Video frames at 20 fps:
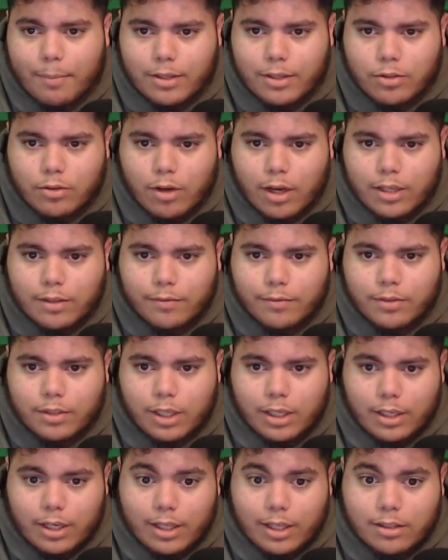as you guys have
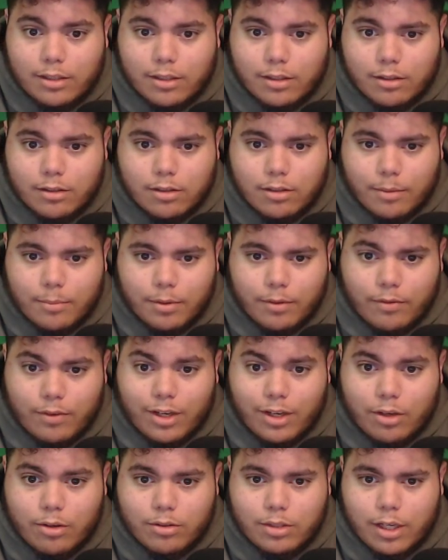seen, into some of the
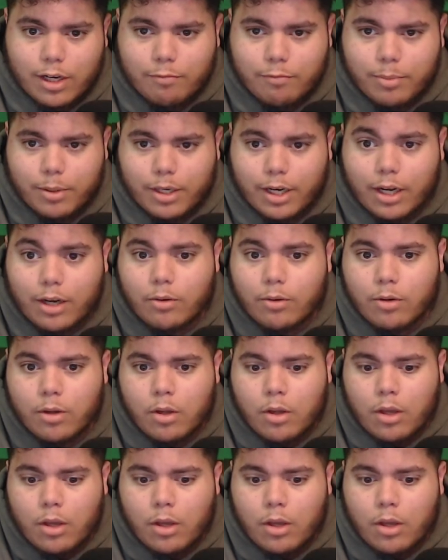videos that I've put out